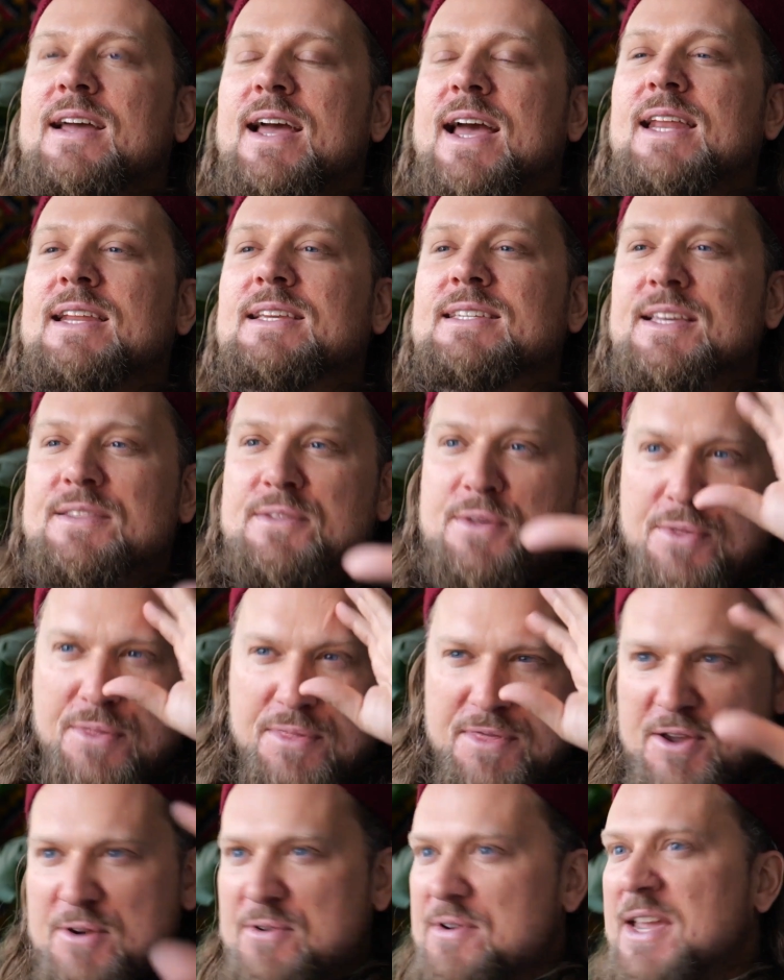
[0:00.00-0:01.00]
And he said the
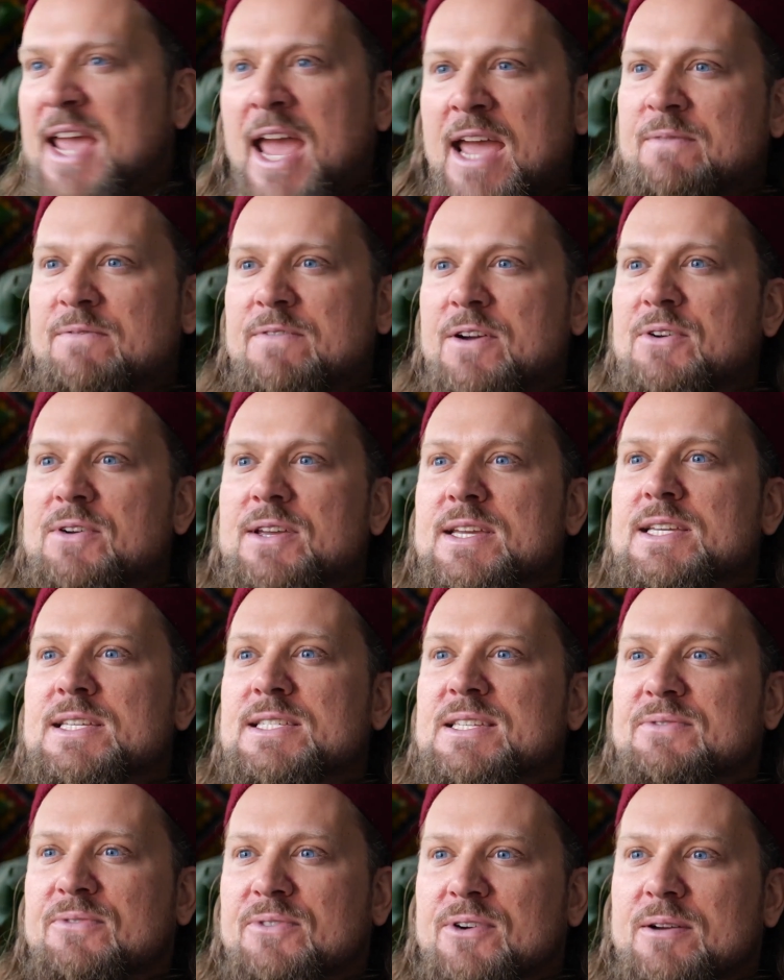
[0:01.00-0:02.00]
theory came very
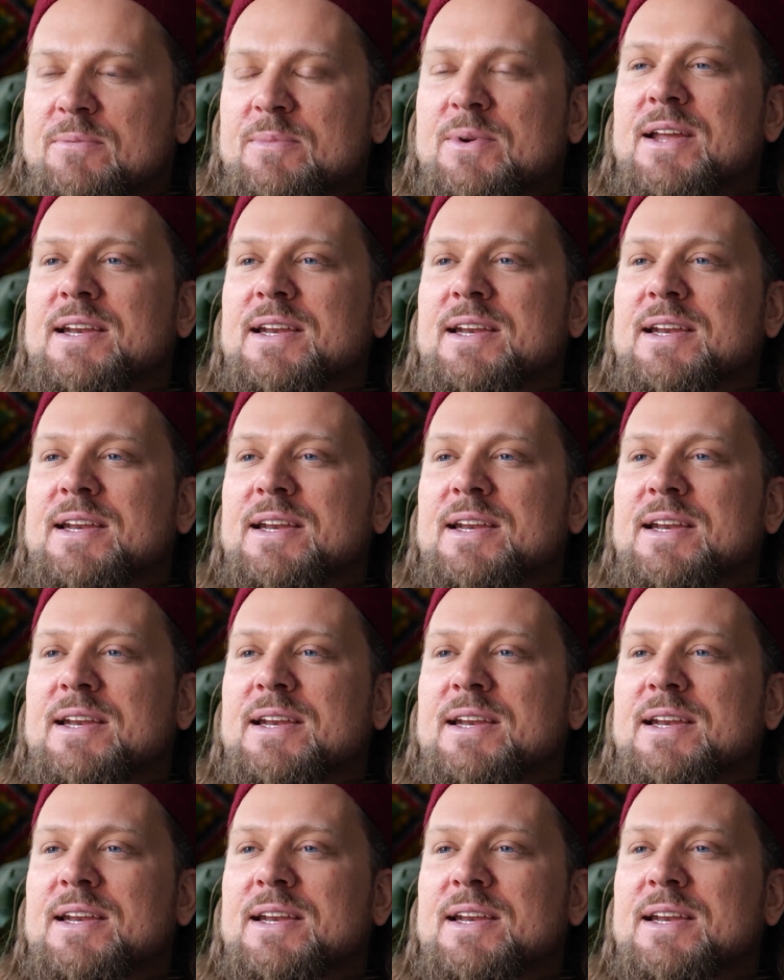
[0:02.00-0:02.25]
easy for him.